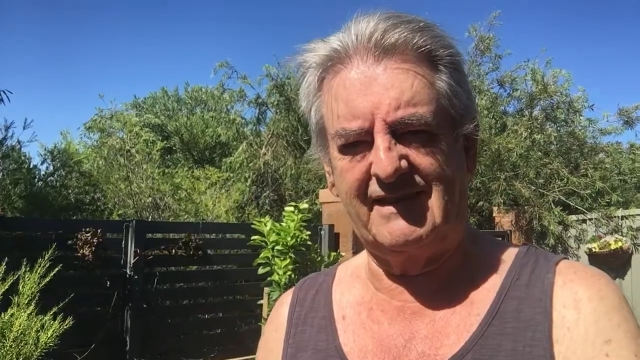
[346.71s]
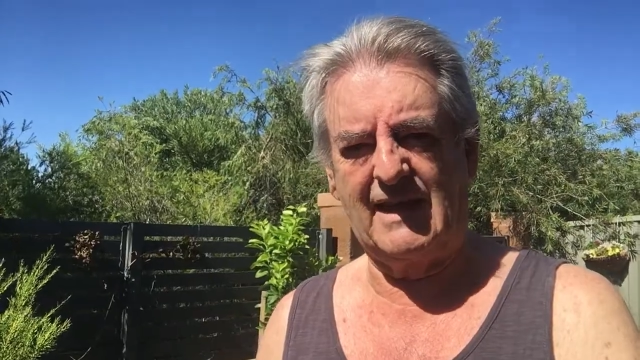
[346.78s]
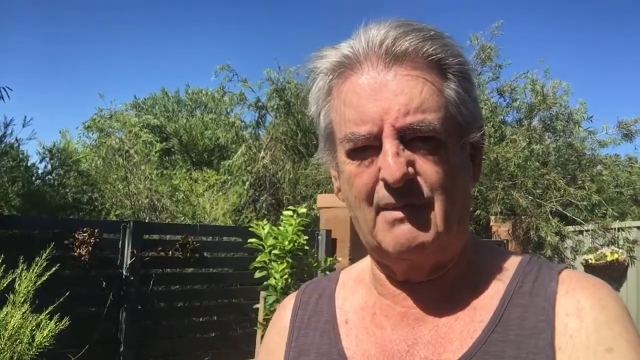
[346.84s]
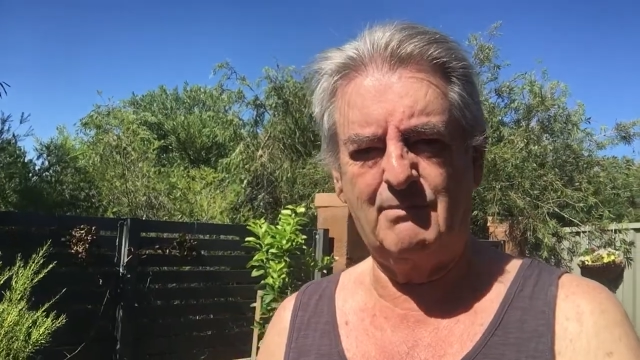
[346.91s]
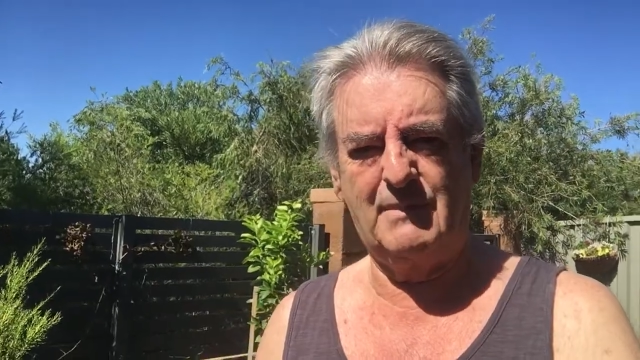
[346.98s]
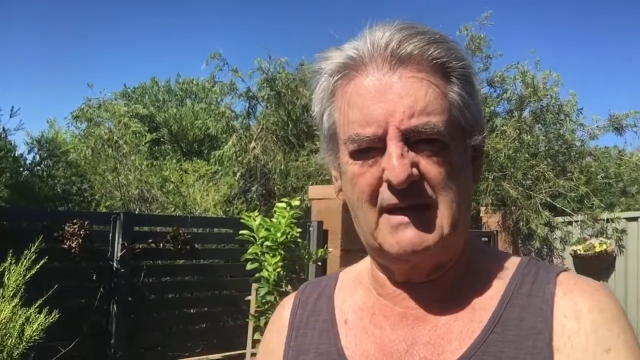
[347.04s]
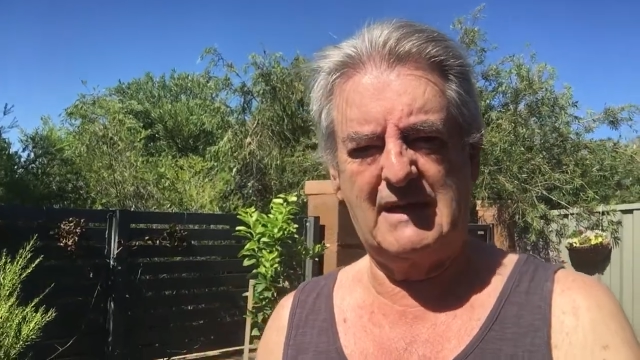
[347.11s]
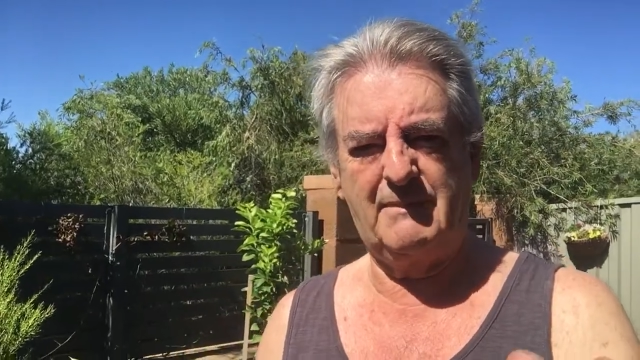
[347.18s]
they're
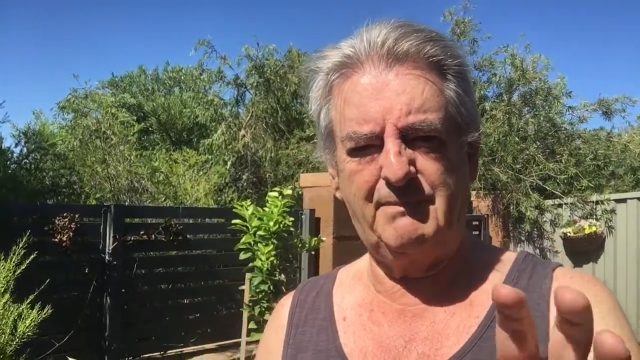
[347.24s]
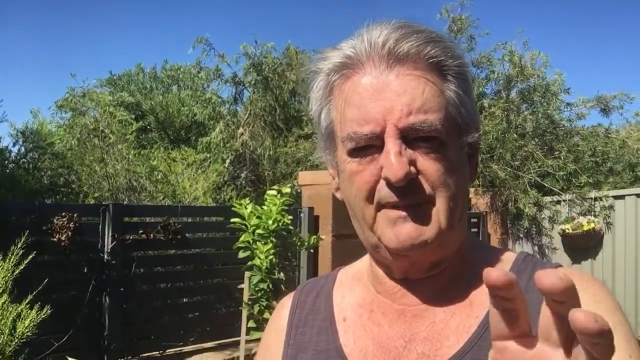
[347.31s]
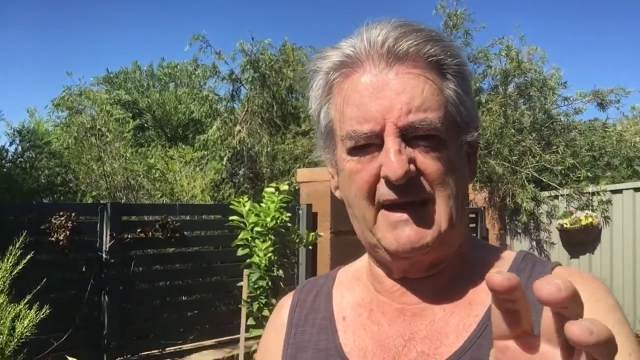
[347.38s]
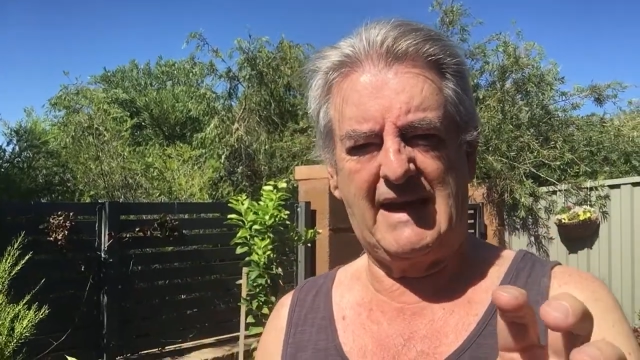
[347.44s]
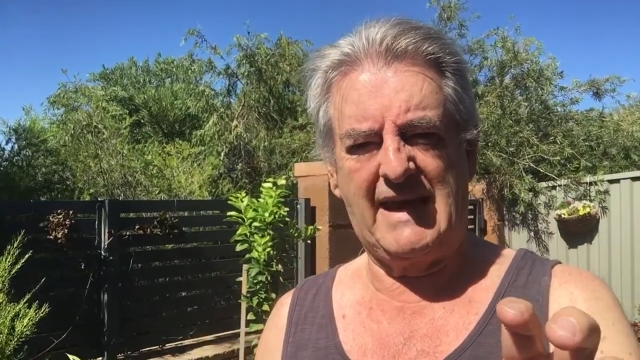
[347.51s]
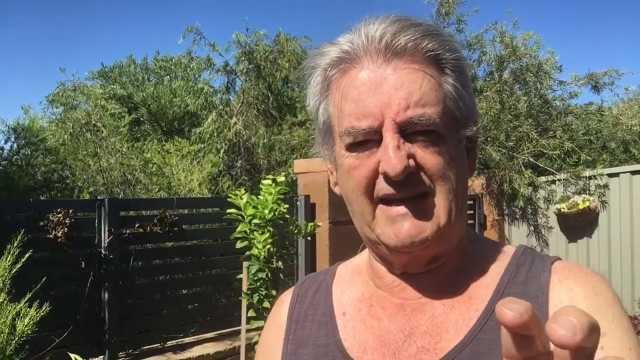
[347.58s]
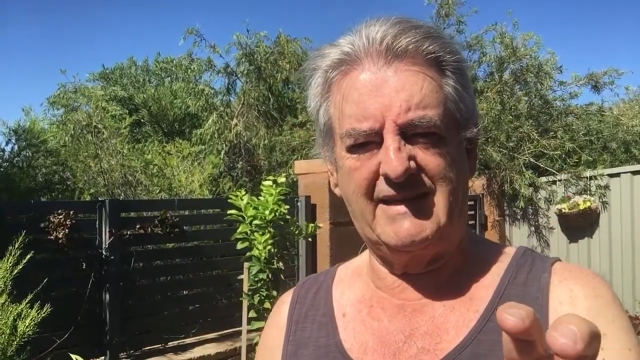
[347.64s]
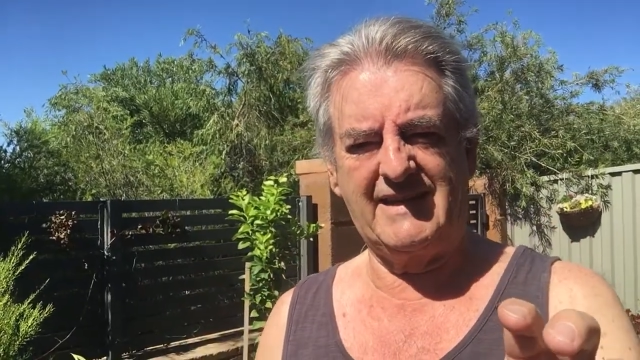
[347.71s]

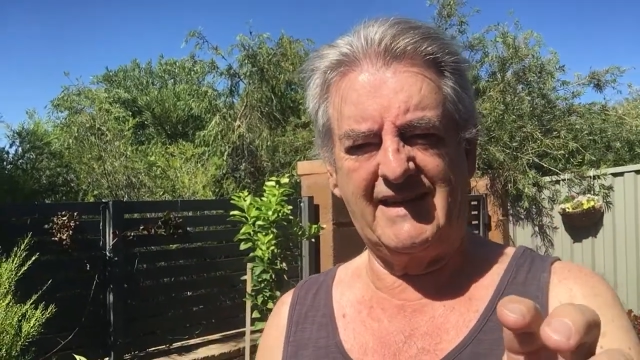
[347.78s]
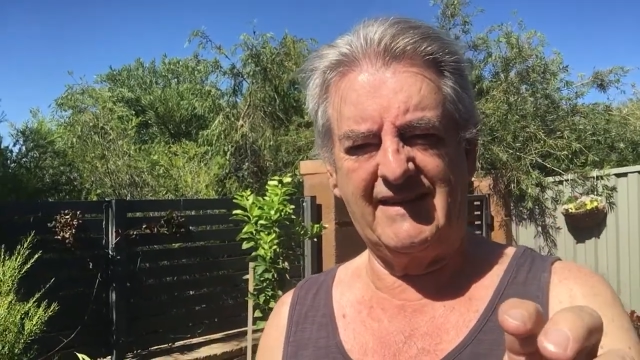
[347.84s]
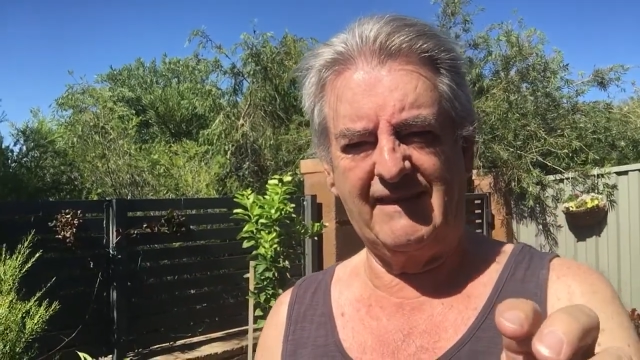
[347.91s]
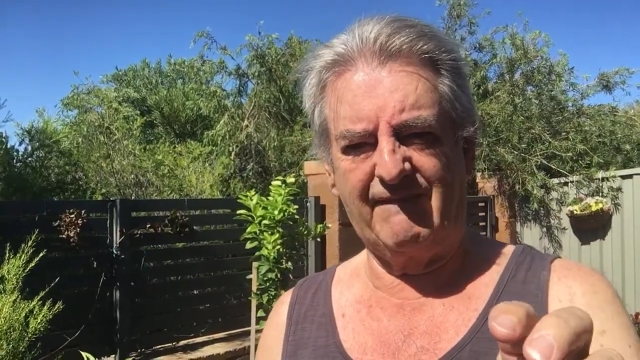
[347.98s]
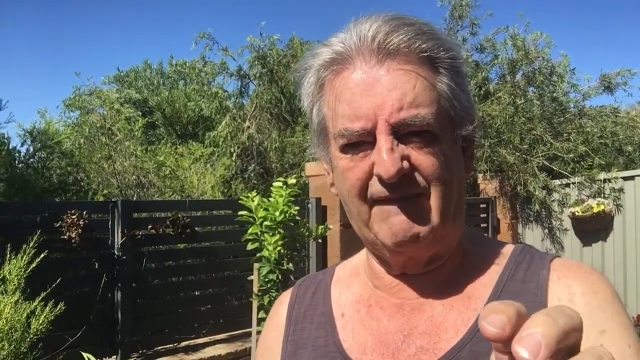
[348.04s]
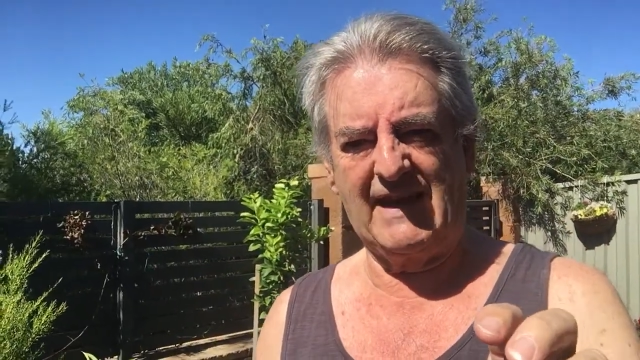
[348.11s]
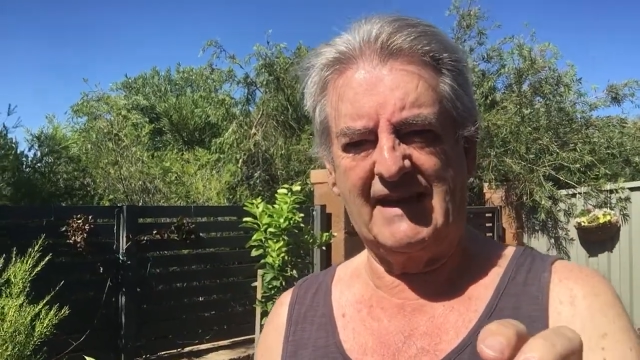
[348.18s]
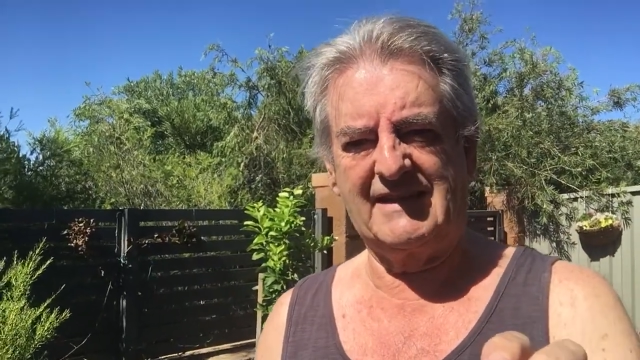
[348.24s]
manipulating the
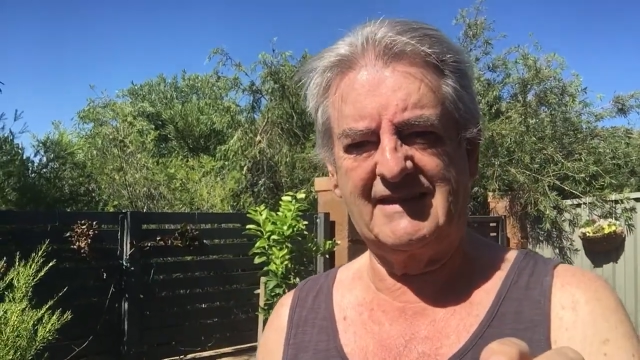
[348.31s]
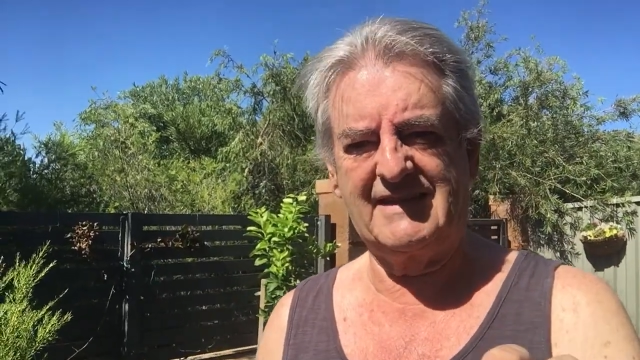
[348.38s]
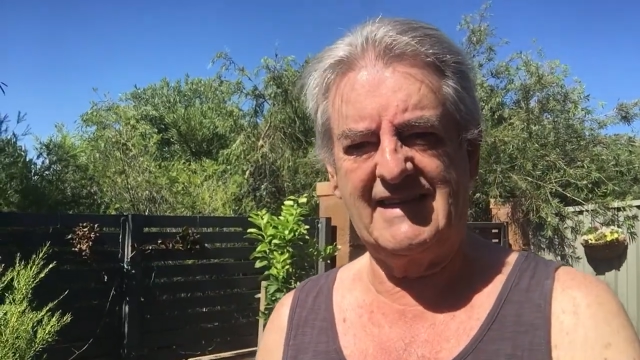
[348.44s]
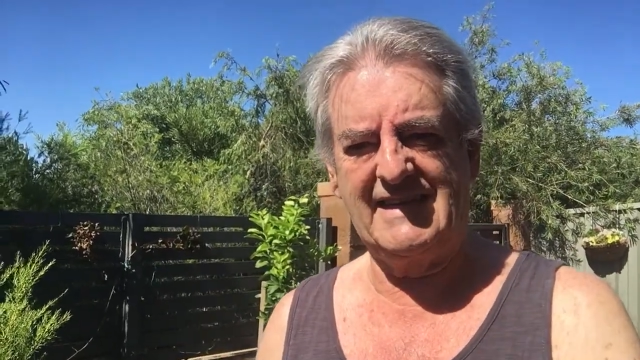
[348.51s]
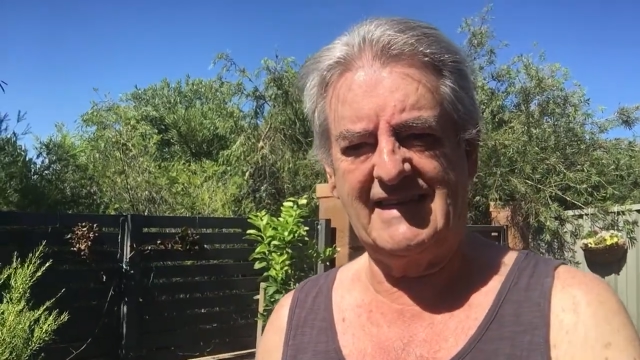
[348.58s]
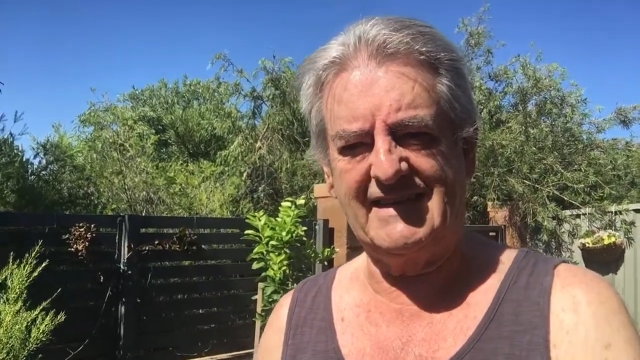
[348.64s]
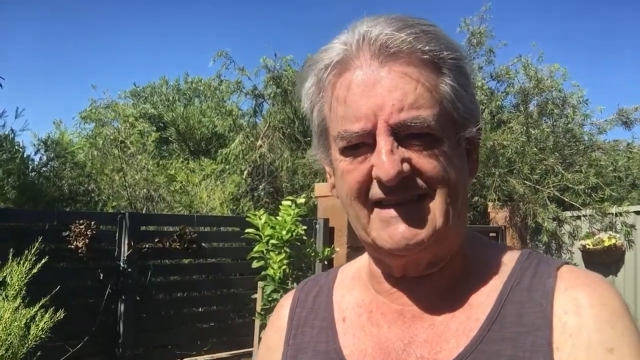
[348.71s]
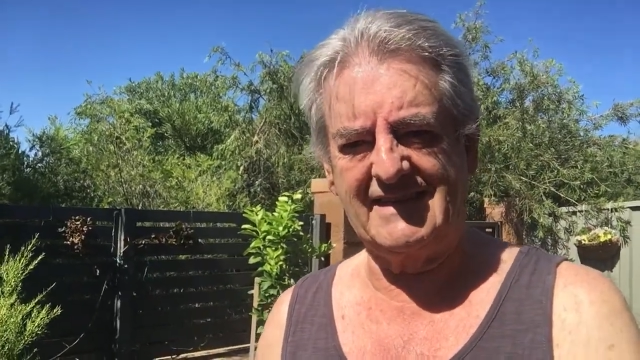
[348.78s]

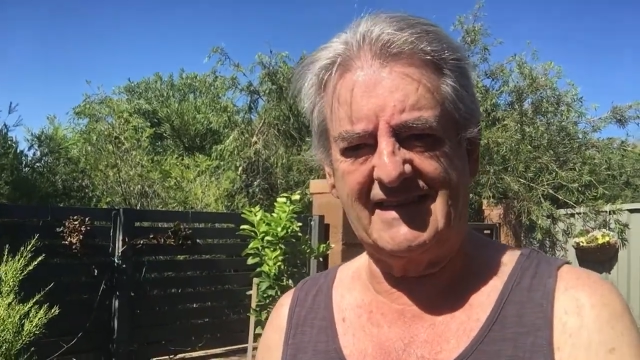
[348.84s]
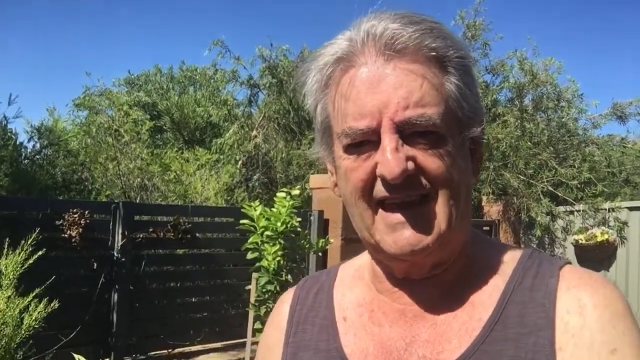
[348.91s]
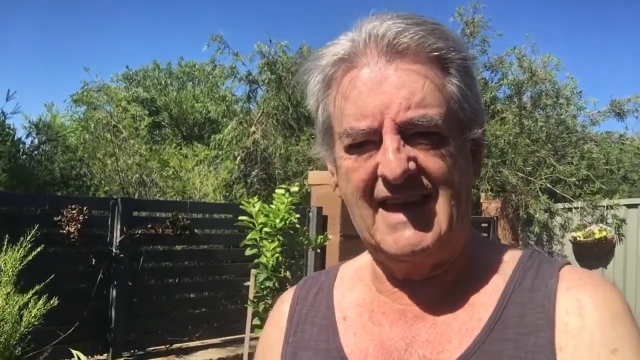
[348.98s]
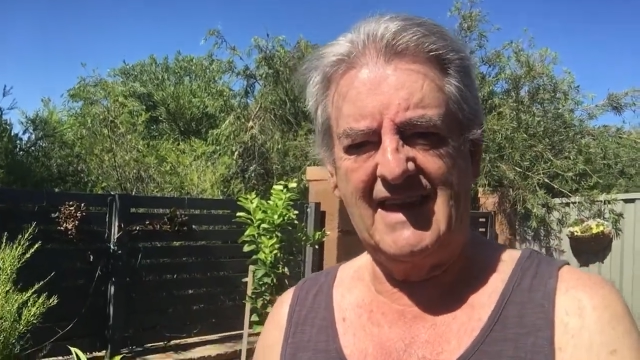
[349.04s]
vaccines,